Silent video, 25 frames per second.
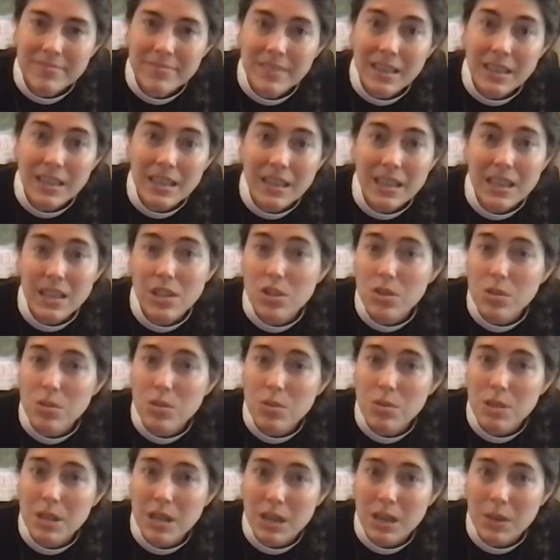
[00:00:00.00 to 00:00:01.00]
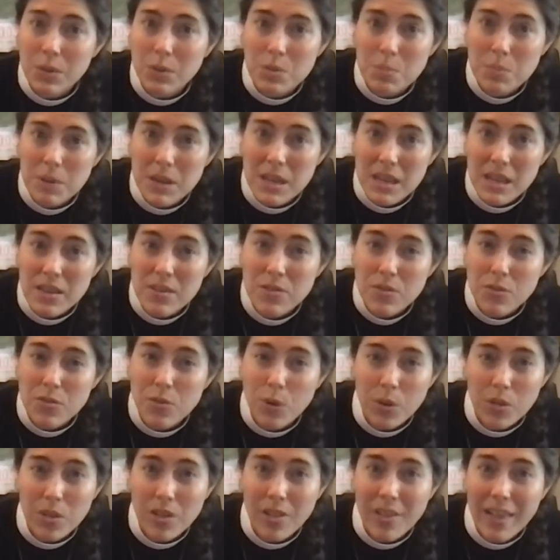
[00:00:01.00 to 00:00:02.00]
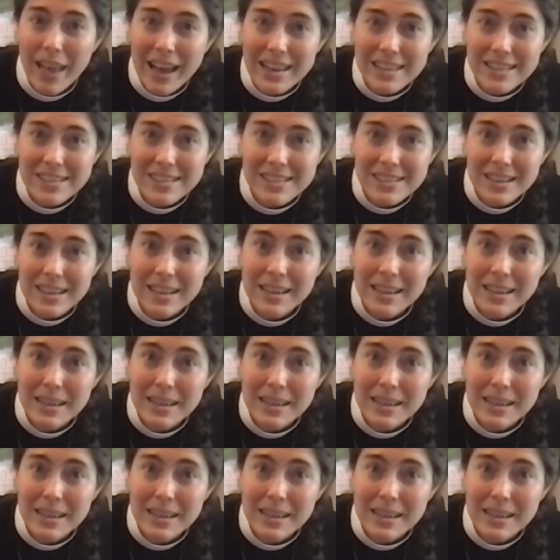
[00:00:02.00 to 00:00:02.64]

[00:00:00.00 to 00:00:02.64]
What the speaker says: and he knew that it would be for the last time.